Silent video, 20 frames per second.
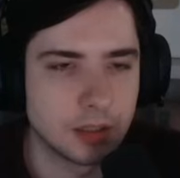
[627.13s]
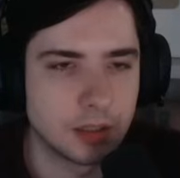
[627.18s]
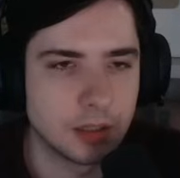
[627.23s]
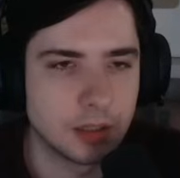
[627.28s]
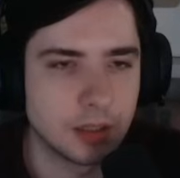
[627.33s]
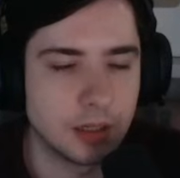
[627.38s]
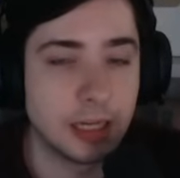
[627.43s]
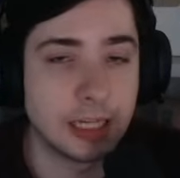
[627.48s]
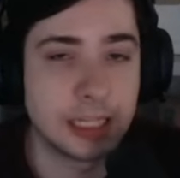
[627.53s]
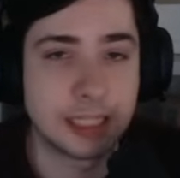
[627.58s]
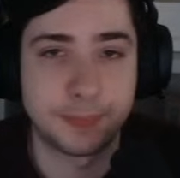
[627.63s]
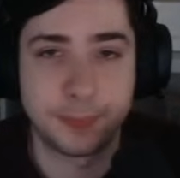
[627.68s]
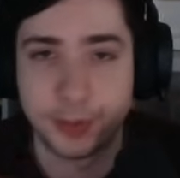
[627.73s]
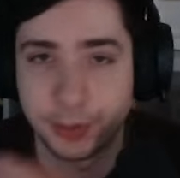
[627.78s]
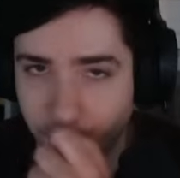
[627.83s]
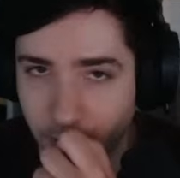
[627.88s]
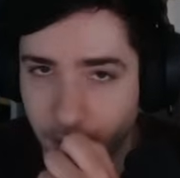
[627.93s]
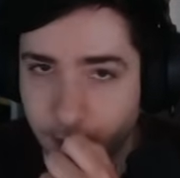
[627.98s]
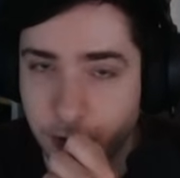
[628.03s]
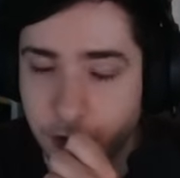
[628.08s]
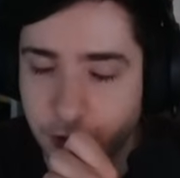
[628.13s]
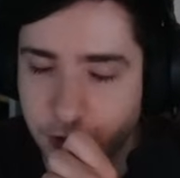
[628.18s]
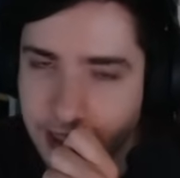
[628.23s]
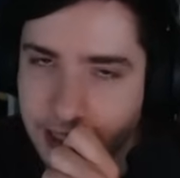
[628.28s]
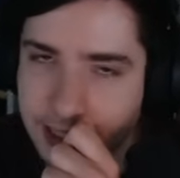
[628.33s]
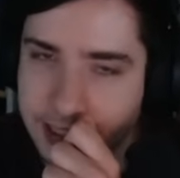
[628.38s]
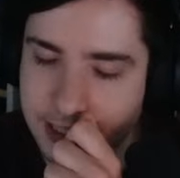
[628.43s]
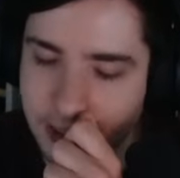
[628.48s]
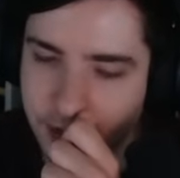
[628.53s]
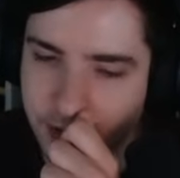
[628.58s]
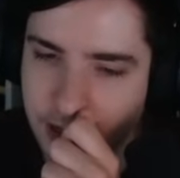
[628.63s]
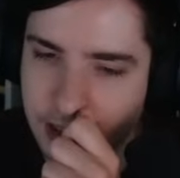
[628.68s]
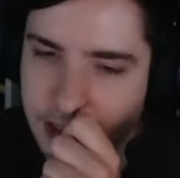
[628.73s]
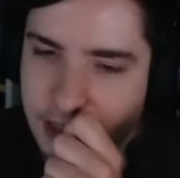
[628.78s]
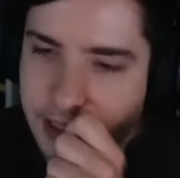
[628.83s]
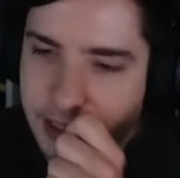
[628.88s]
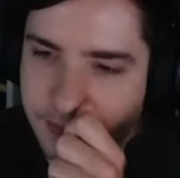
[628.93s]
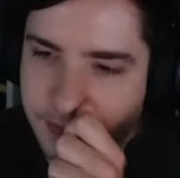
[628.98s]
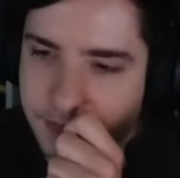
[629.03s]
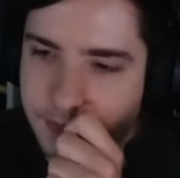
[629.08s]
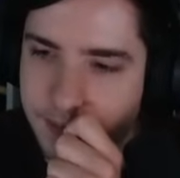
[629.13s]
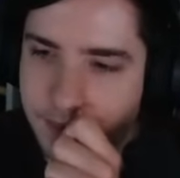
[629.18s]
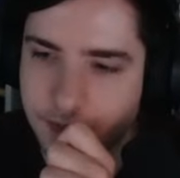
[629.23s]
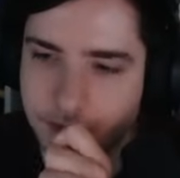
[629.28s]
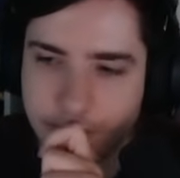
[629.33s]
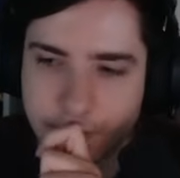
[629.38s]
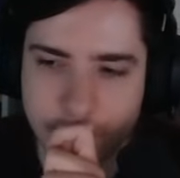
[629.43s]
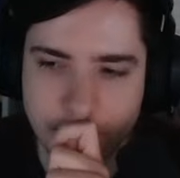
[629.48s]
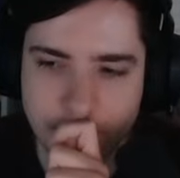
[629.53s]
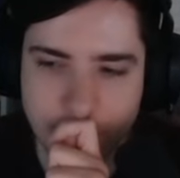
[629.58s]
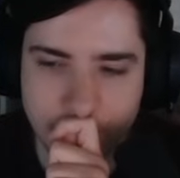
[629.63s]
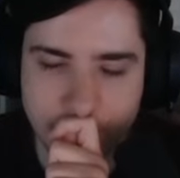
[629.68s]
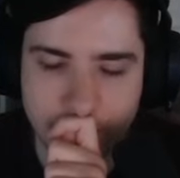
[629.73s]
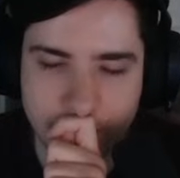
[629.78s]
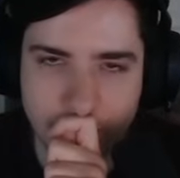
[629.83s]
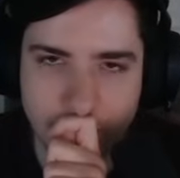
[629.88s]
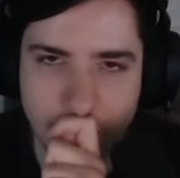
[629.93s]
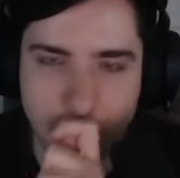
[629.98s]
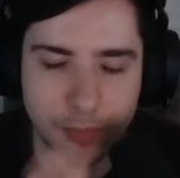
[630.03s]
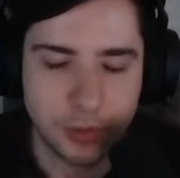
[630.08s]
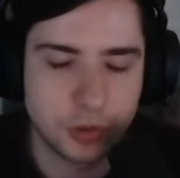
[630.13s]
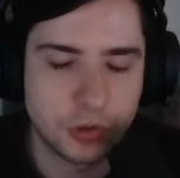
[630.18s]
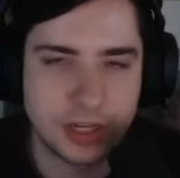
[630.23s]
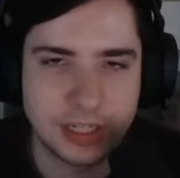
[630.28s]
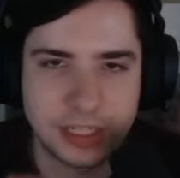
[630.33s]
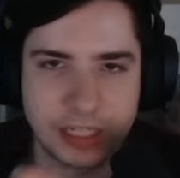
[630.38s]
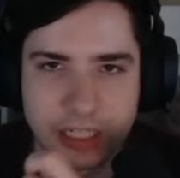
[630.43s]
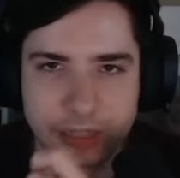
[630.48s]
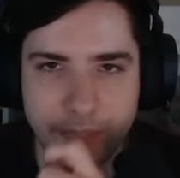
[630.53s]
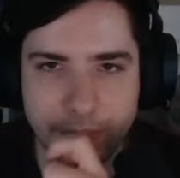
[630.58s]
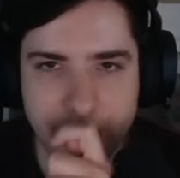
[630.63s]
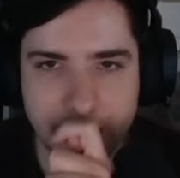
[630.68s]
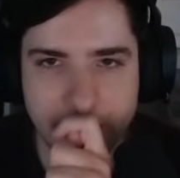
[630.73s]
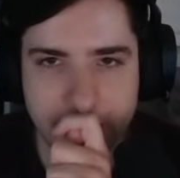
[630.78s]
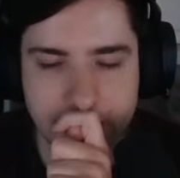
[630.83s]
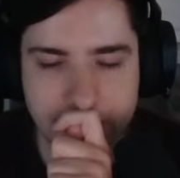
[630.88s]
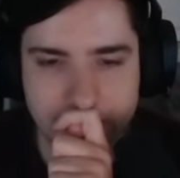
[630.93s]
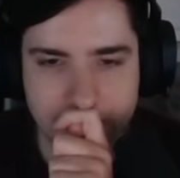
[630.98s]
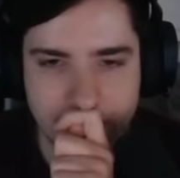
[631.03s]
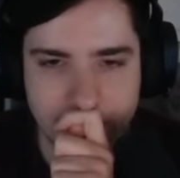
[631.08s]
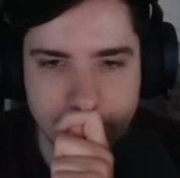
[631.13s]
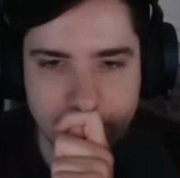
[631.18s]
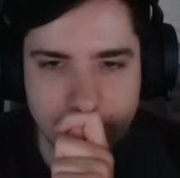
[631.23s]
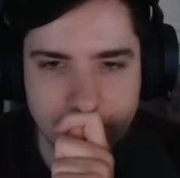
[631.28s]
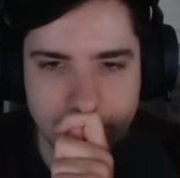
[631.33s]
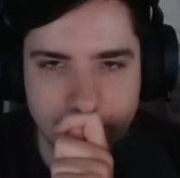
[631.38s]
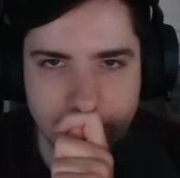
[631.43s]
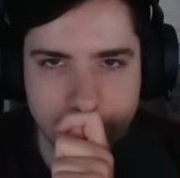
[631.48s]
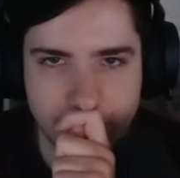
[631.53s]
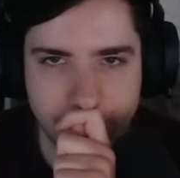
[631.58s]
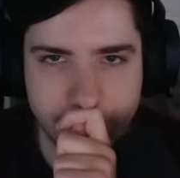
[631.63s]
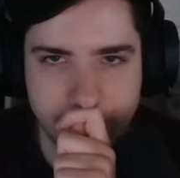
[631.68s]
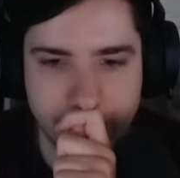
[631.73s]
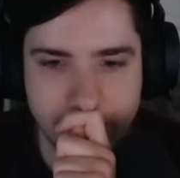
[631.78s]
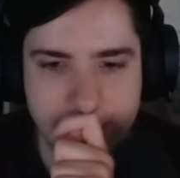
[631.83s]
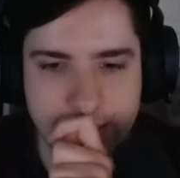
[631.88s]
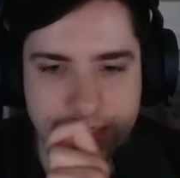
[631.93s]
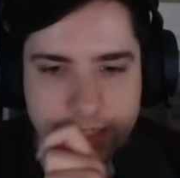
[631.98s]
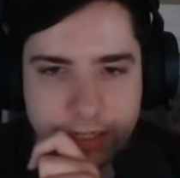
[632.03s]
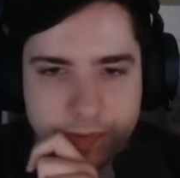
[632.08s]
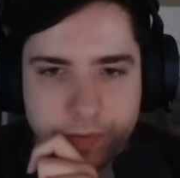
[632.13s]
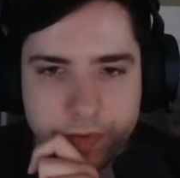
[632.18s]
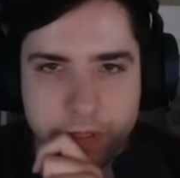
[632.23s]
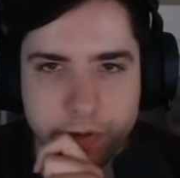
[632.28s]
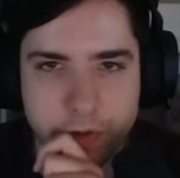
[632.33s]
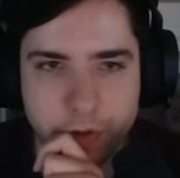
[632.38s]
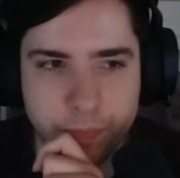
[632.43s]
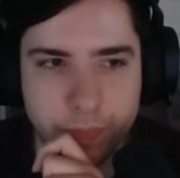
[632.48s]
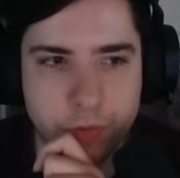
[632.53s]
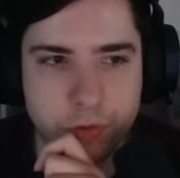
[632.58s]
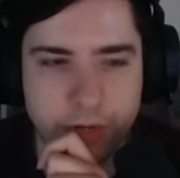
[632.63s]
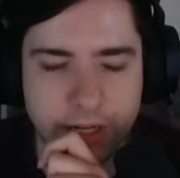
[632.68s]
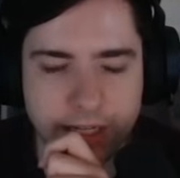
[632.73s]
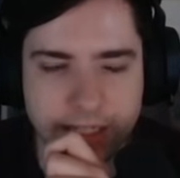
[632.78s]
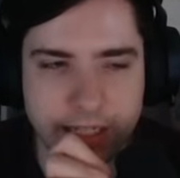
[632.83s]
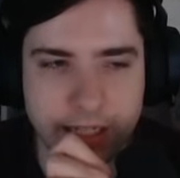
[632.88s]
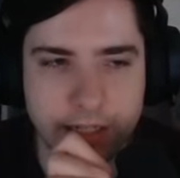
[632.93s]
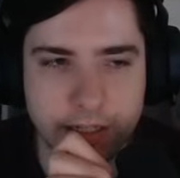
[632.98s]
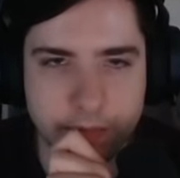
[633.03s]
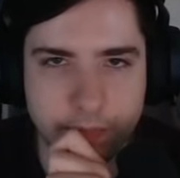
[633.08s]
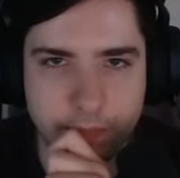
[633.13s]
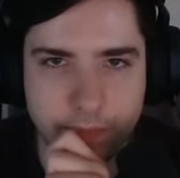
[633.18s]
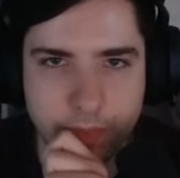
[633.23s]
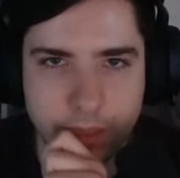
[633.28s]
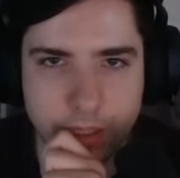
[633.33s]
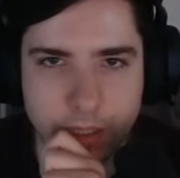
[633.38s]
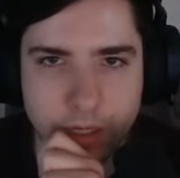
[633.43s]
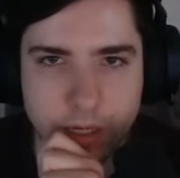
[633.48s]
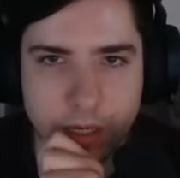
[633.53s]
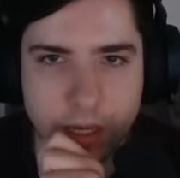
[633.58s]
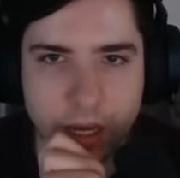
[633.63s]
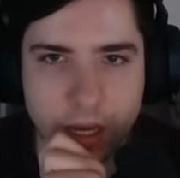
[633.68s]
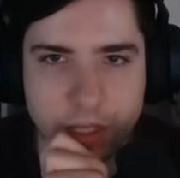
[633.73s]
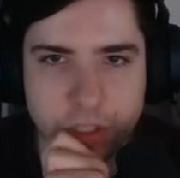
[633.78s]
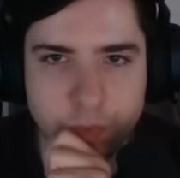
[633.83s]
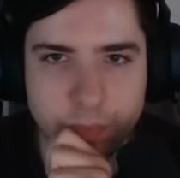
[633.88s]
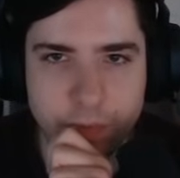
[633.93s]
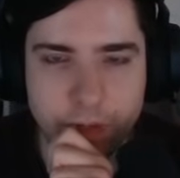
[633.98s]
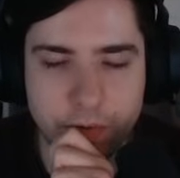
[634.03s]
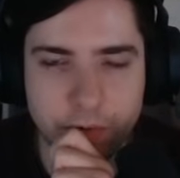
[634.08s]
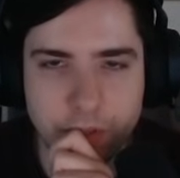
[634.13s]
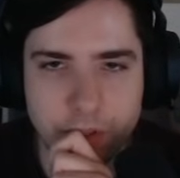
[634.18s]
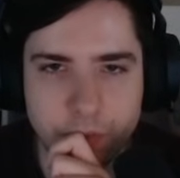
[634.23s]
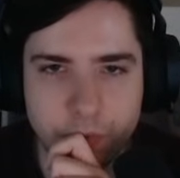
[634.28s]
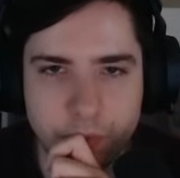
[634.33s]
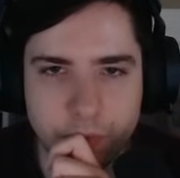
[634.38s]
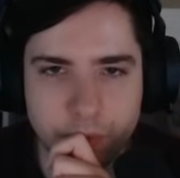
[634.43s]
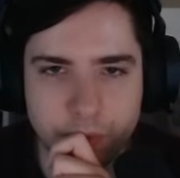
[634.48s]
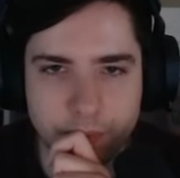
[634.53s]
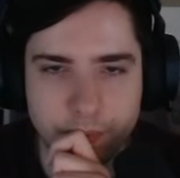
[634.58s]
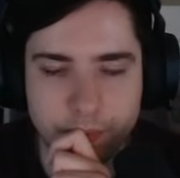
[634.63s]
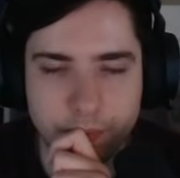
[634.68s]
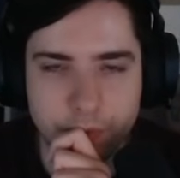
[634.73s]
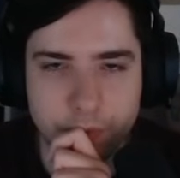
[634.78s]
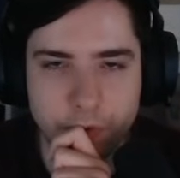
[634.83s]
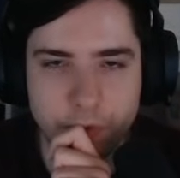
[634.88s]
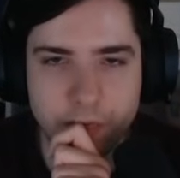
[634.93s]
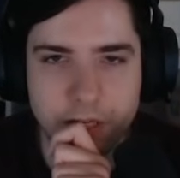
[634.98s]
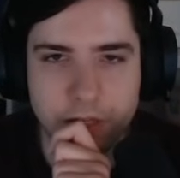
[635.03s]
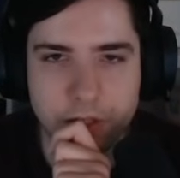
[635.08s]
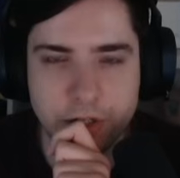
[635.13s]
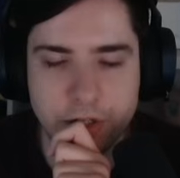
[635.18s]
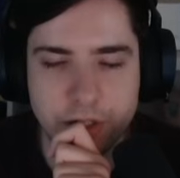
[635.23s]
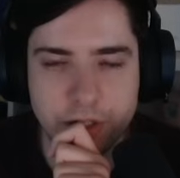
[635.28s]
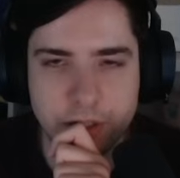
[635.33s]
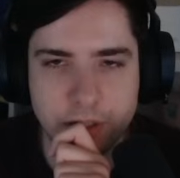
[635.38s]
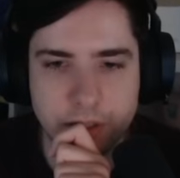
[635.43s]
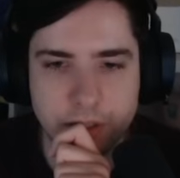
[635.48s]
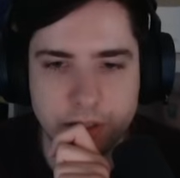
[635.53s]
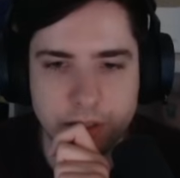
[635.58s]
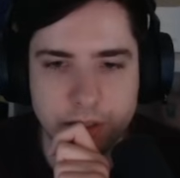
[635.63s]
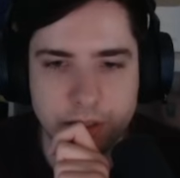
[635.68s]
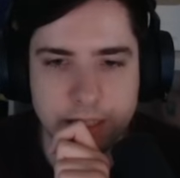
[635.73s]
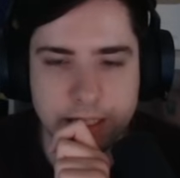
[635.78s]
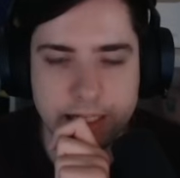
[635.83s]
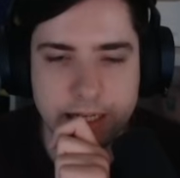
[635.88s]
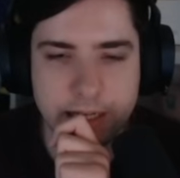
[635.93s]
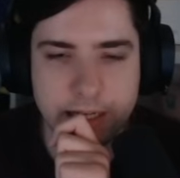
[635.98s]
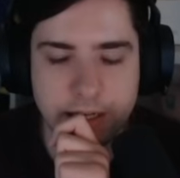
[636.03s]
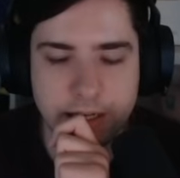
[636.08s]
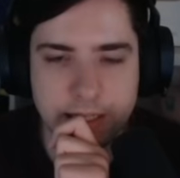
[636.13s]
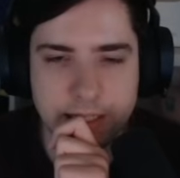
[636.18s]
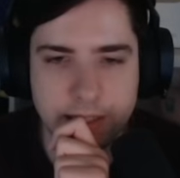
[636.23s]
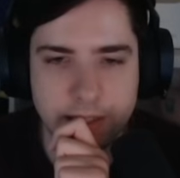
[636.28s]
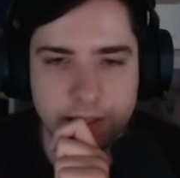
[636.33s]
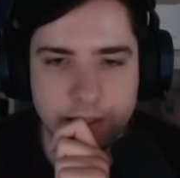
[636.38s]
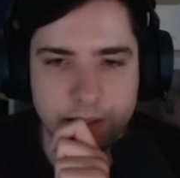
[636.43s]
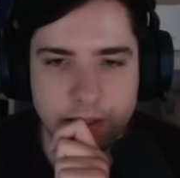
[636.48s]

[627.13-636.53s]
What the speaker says: it's pretty good on Mewtwo X, not gonna lie. Mewtwo X is bad, but it's definitely a good Mewtwo X item. Azumarill 2, current reduction is nice.